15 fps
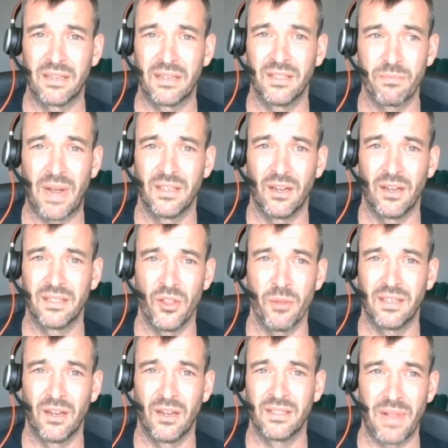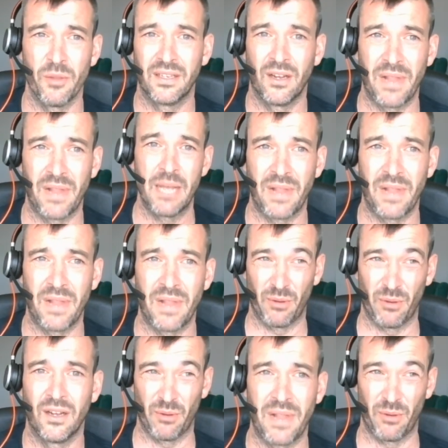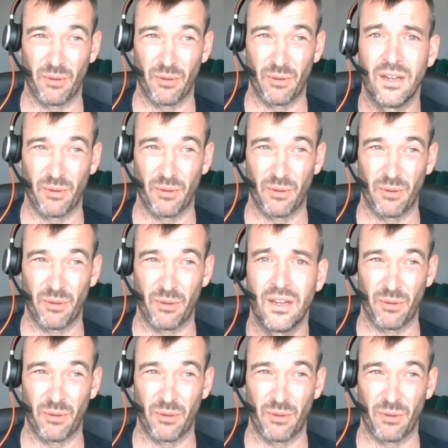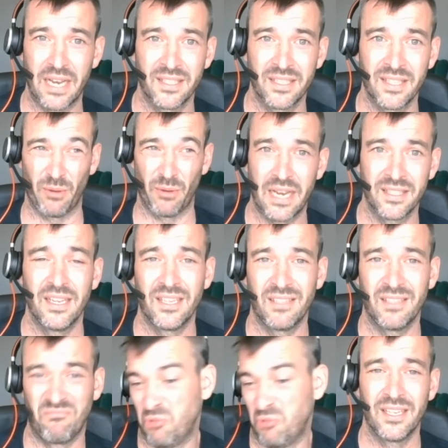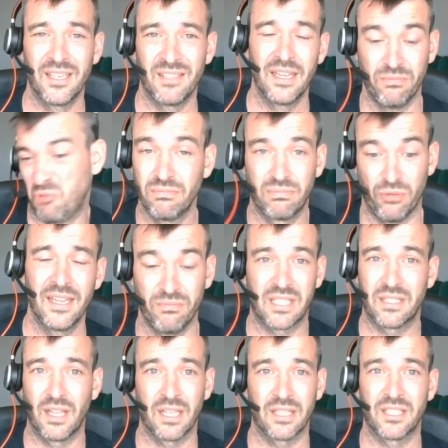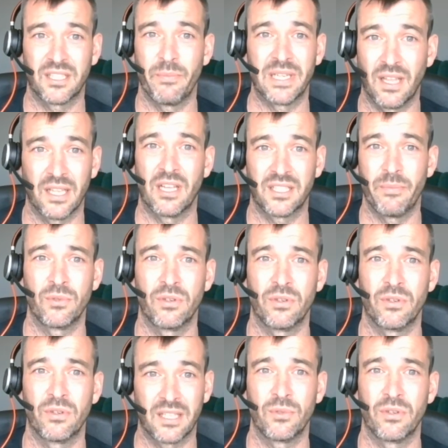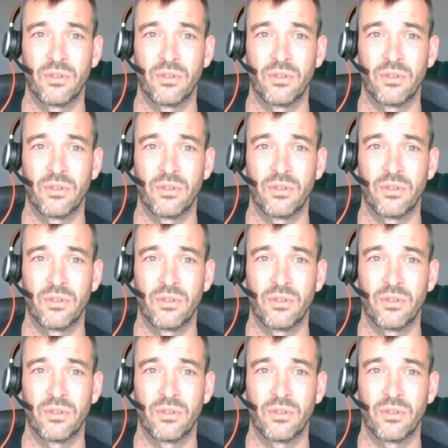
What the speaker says: coolest man on the planet at the time, probably the coolest man that's ever been on the planet. Done. That's the best album cover.